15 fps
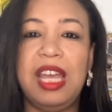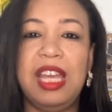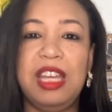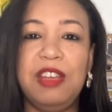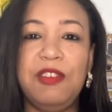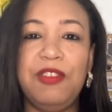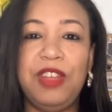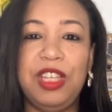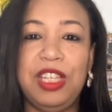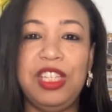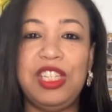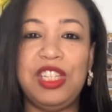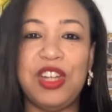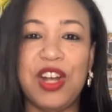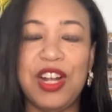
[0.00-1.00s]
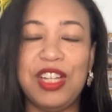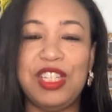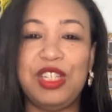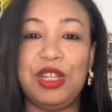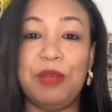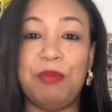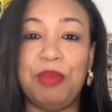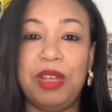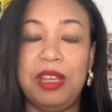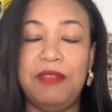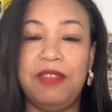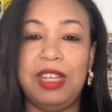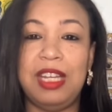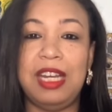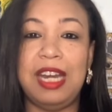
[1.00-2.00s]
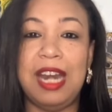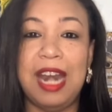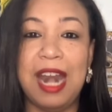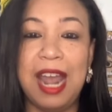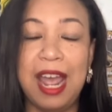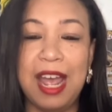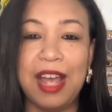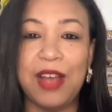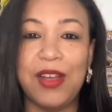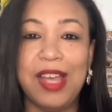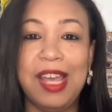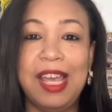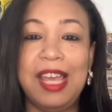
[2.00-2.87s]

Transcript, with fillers: If he starts to pivot now,